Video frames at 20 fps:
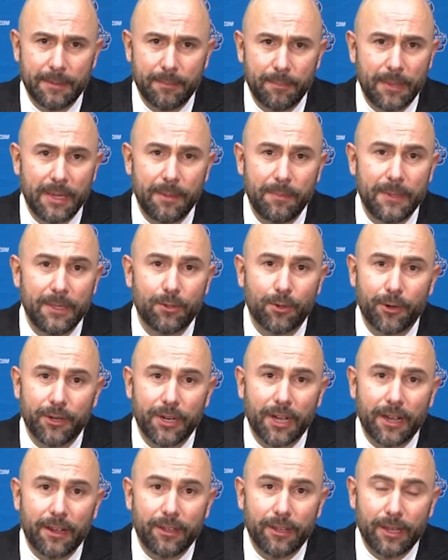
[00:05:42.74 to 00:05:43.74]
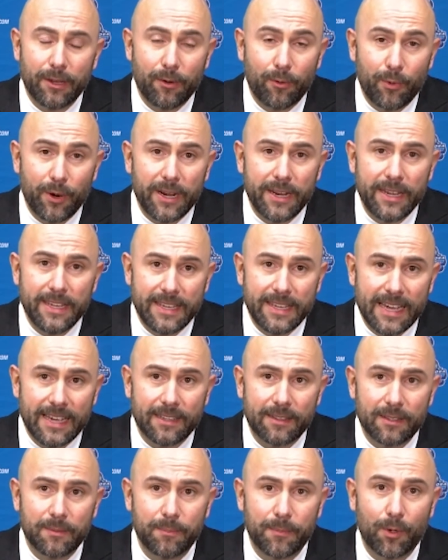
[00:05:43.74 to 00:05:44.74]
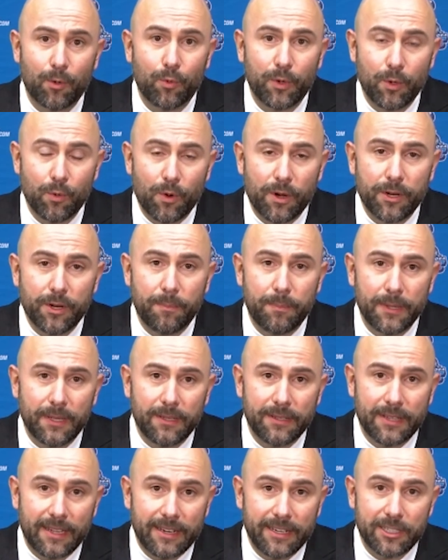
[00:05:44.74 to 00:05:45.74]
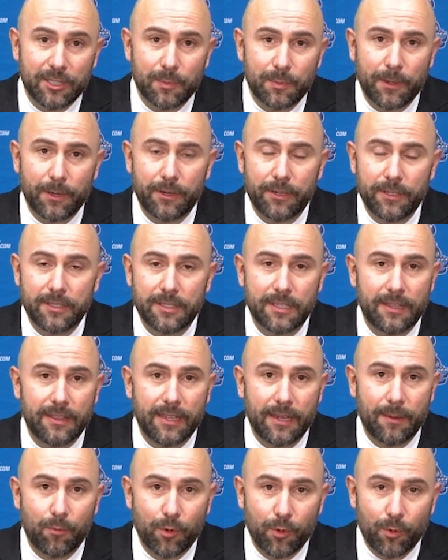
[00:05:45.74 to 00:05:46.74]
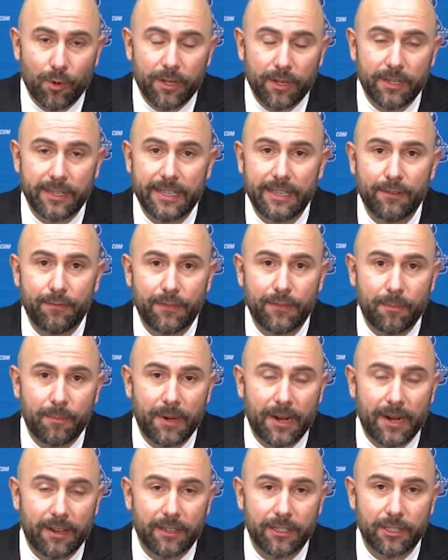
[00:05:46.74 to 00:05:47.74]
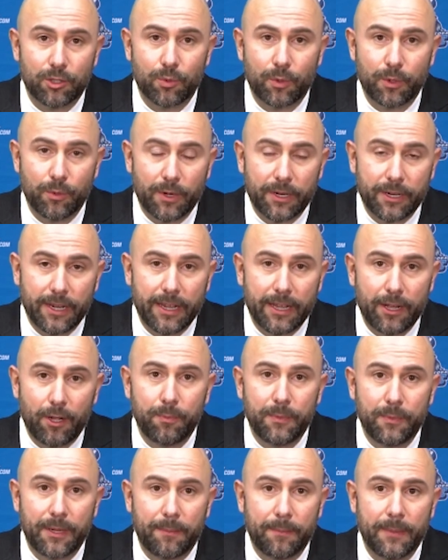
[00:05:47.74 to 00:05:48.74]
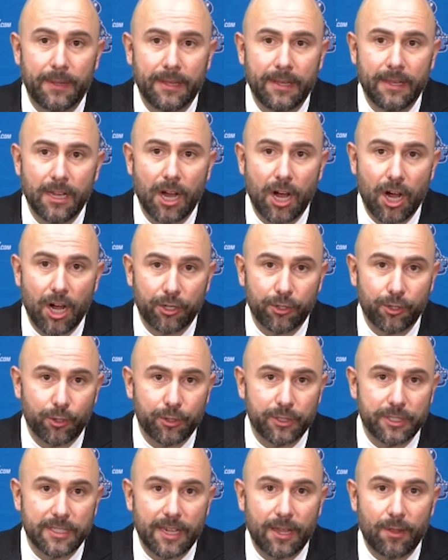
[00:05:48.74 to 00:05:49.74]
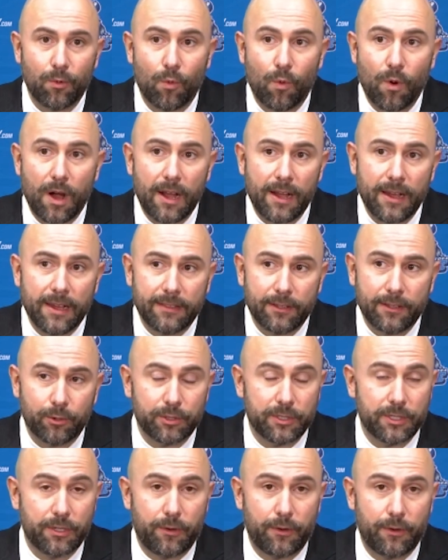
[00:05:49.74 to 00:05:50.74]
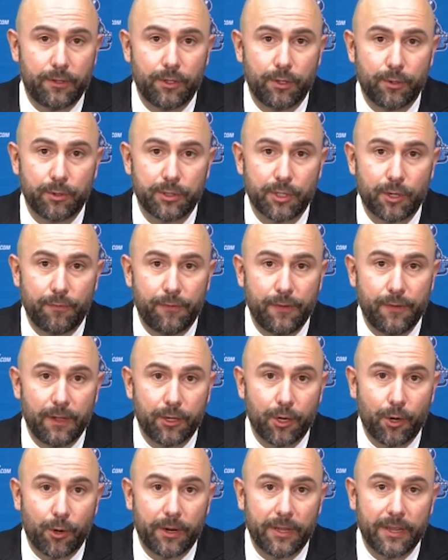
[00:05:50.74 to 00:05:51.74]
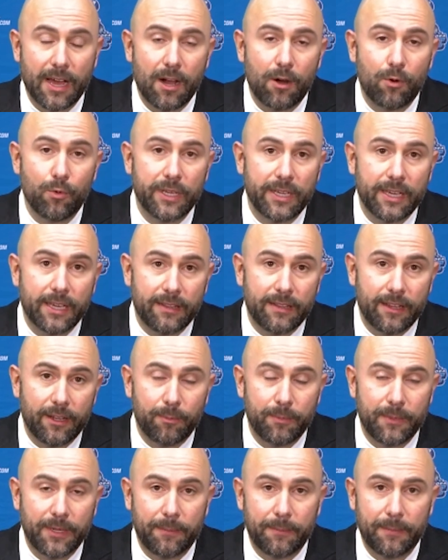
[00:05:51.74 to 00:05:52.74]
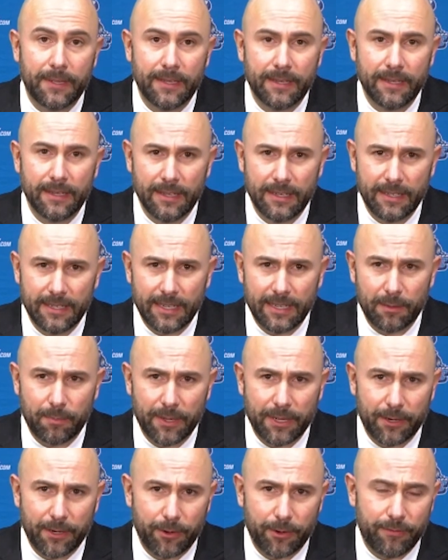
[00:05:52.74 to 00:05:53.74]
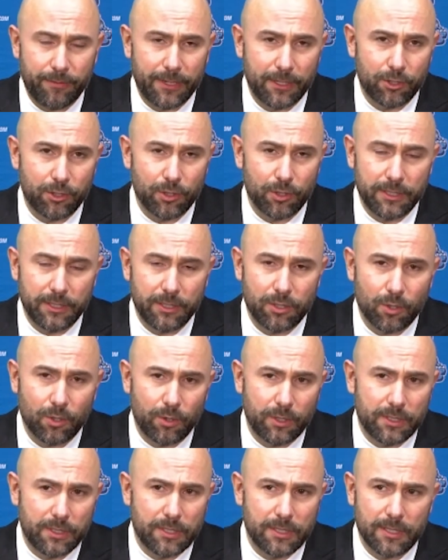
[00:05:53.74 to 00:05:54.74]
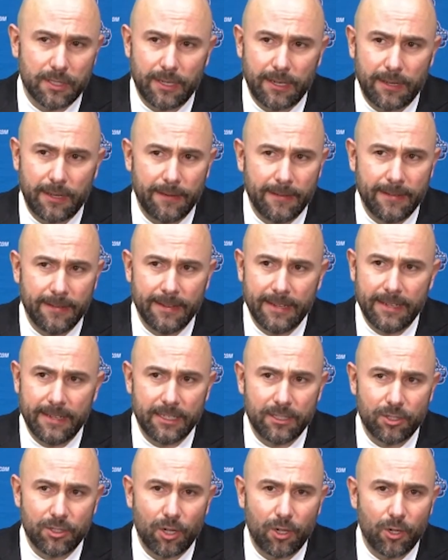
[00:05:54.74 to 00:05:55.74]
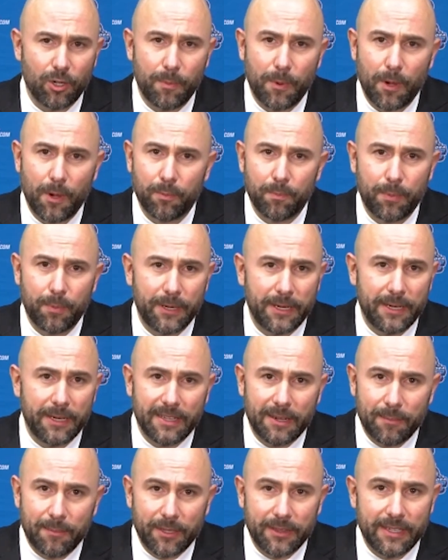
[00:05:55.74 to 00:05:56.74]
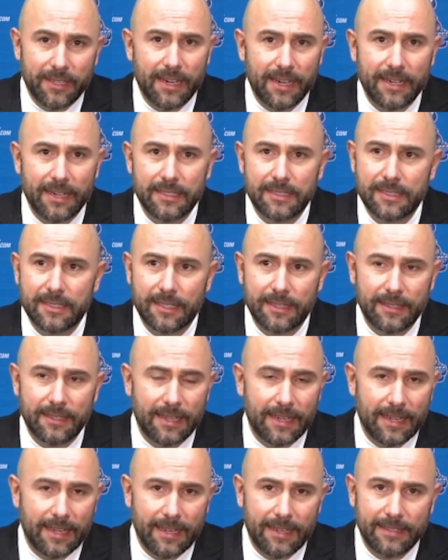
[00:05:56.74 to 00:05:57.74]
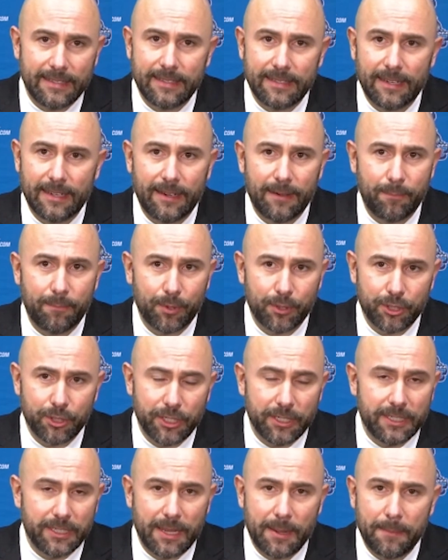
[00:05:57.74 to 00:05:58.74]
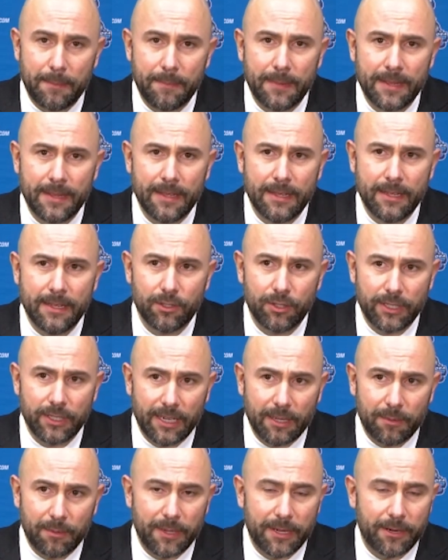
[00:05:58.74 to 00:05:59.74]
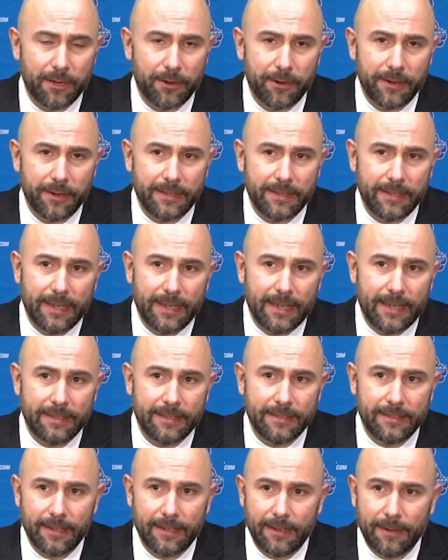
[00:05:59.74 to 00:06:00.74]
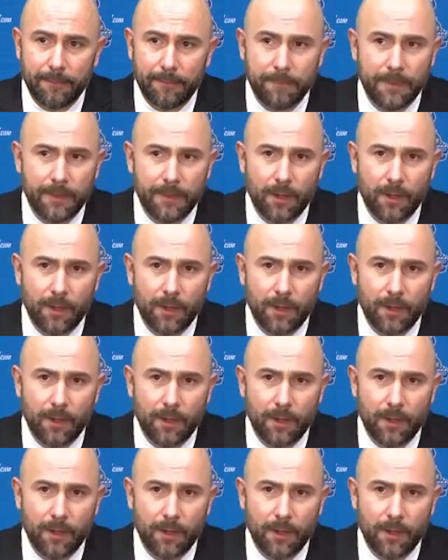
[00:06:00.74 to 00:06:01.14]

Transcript: maybe they're not ready yet, but we want to build that experience in them. We want to give them mileage. We want to help them understand why there's a failure and how we can help them get better eventually. So it's all about putting them on the ice and pushing them to get better and